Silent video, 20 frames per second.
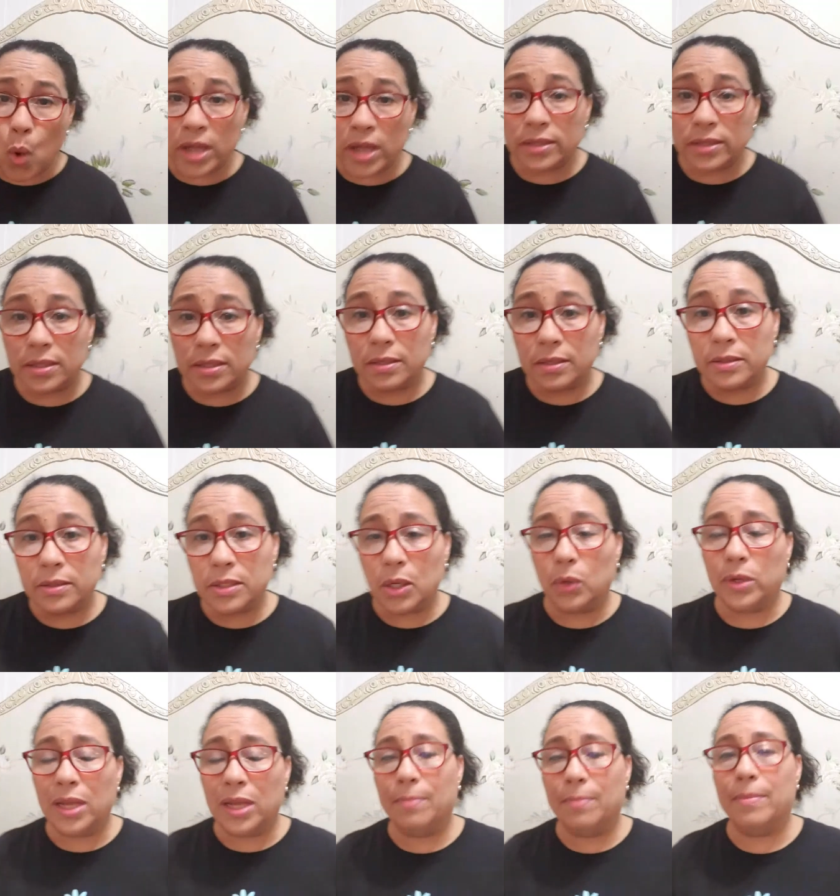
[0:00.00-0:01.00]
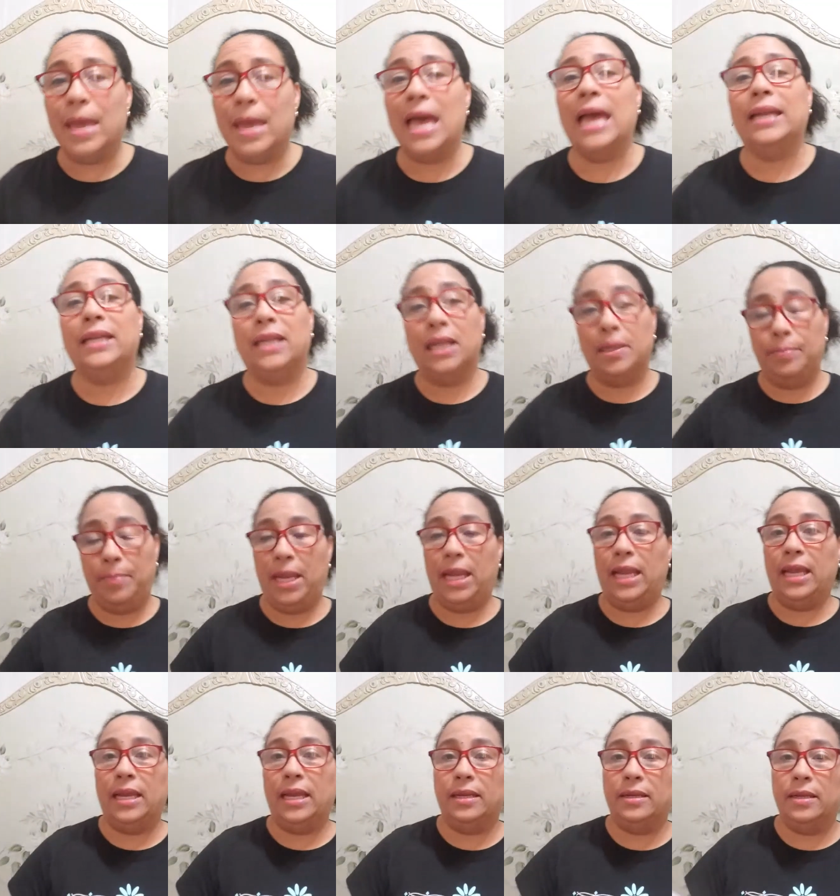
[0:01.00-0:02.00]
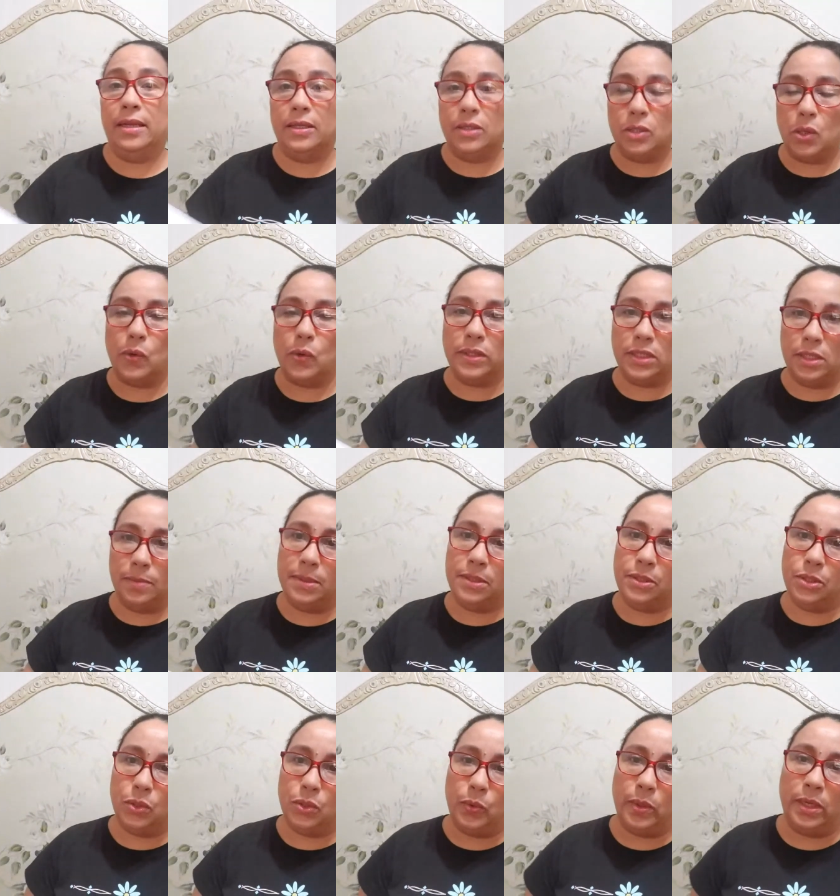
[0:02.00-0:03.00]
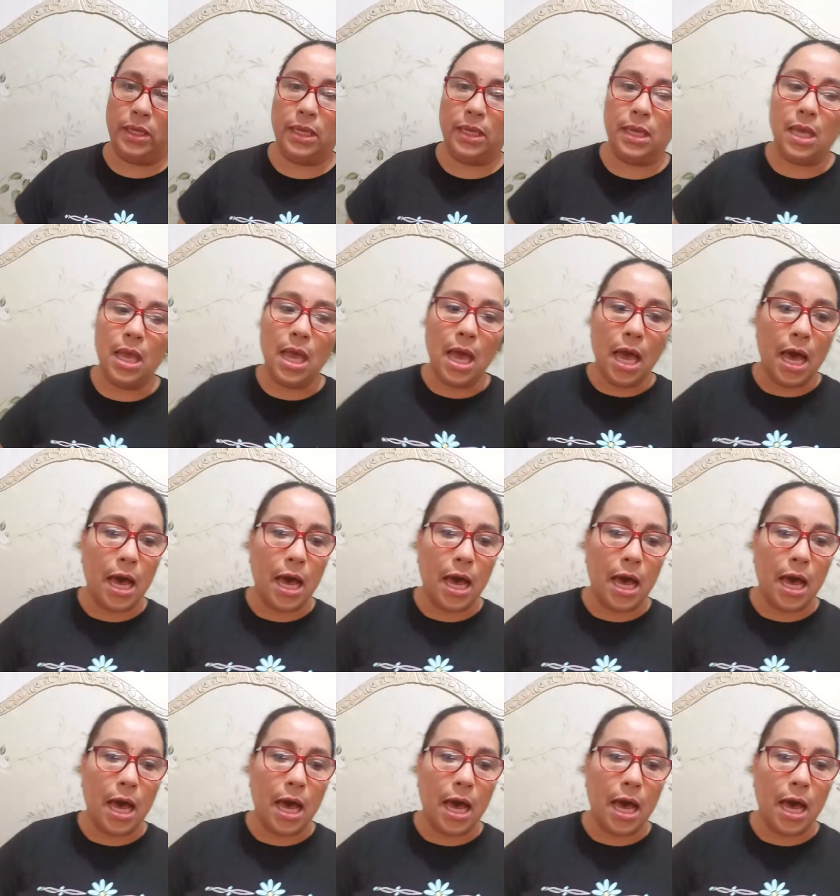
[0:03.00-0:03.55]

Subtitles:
what Don't Get Mad, Get Paid is going to be doing.